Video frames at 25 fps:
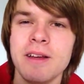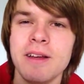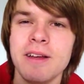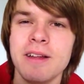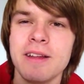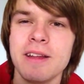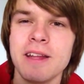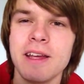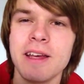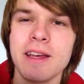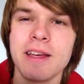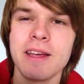
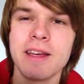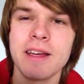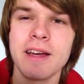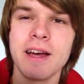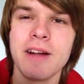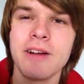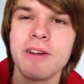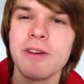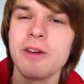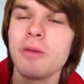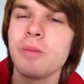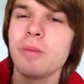Like, I
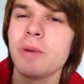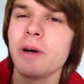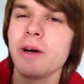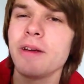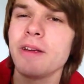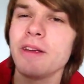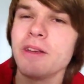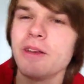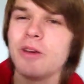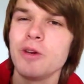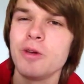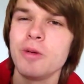don't know
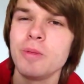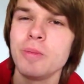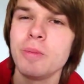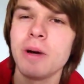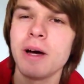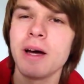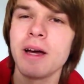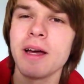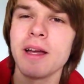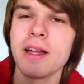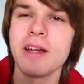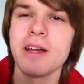about you,
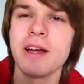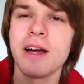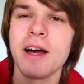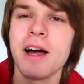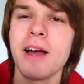but